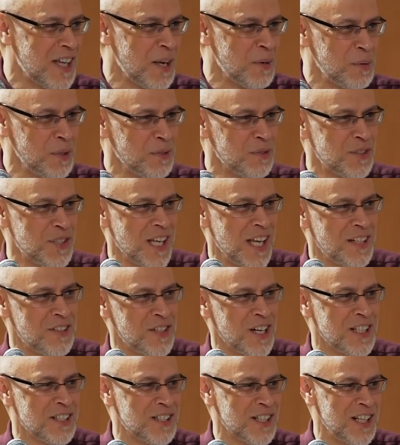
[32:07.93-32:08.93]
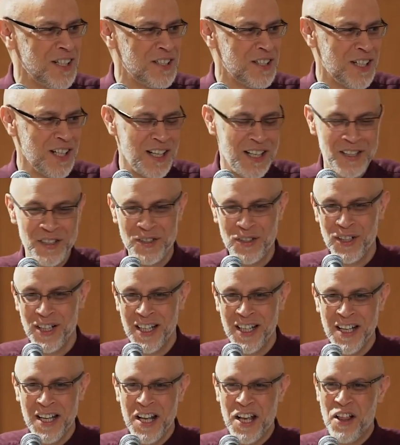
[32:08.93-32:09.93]
I would have said, translated
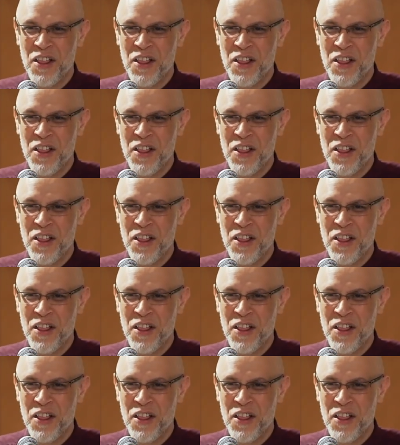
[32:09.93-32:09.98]
literally,